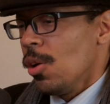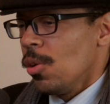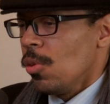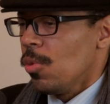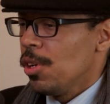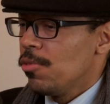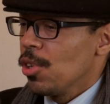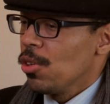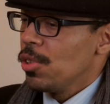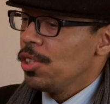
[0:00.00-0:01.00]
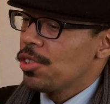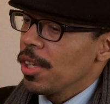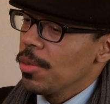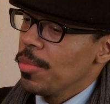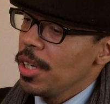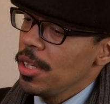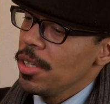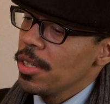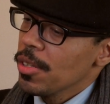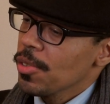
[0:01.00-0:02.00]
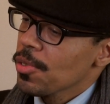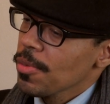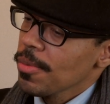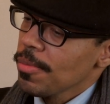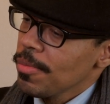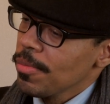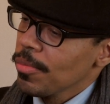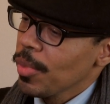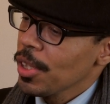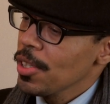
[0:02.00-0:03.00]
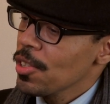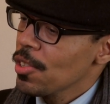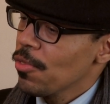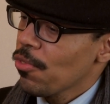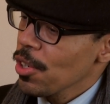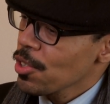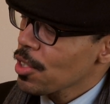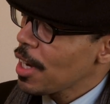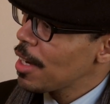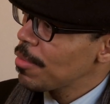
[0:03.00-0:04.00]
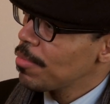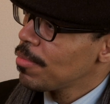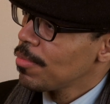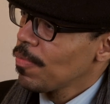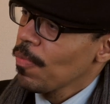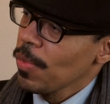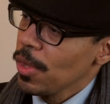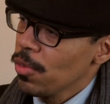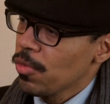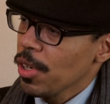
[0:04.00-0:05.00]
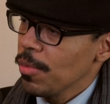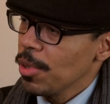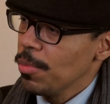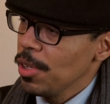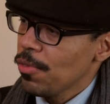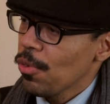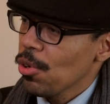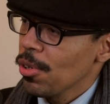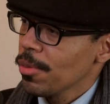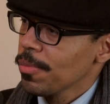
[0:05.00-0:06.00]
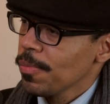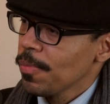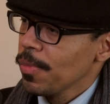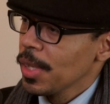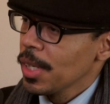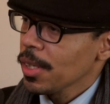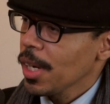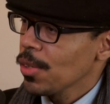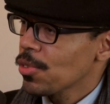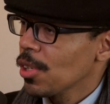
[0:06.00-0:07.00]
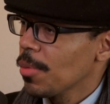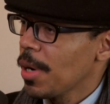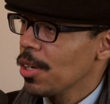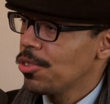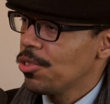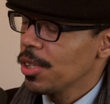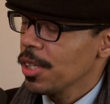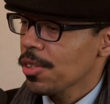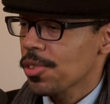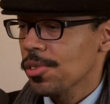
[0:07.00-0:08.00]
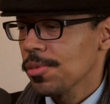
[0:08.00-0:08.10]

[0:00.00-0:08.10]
We've known each other many years, but this is the first time you've come to me for counsel about drinks.